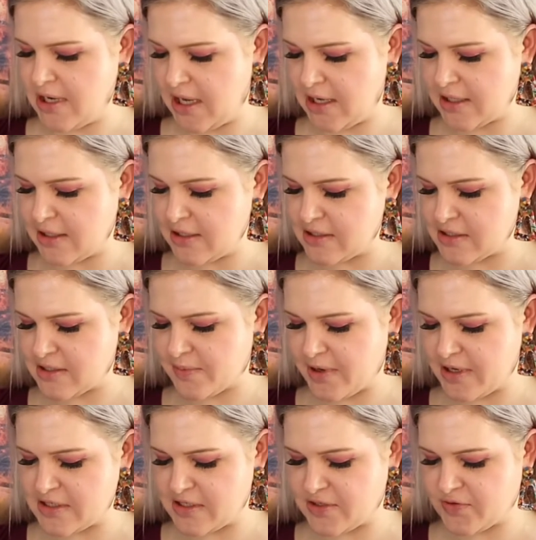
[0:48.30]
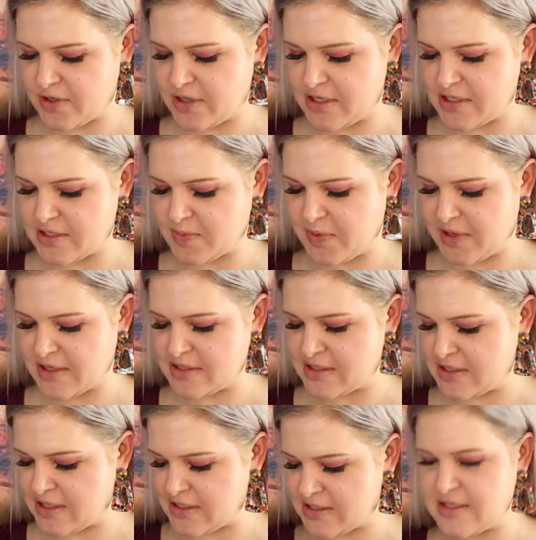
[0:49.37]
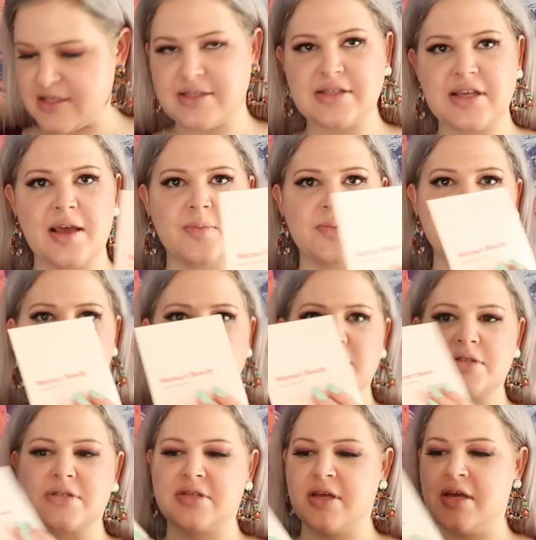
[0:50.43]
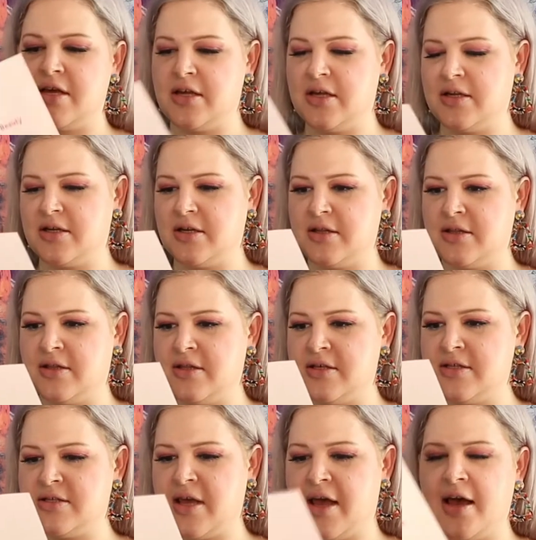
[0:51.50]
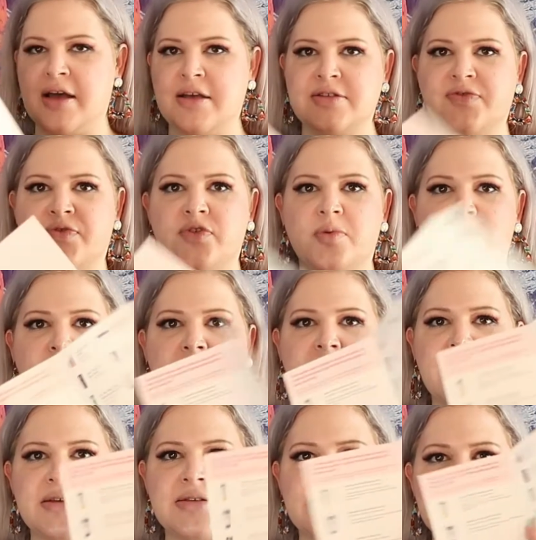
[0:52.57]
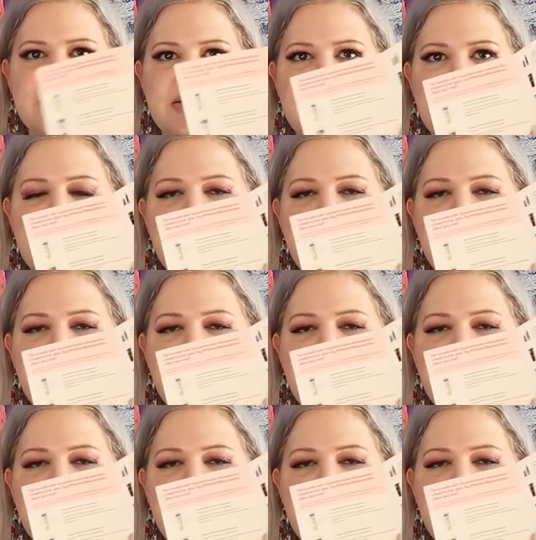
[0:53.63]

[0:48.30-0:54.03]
not going to list the prices for this because this is samples and this has full price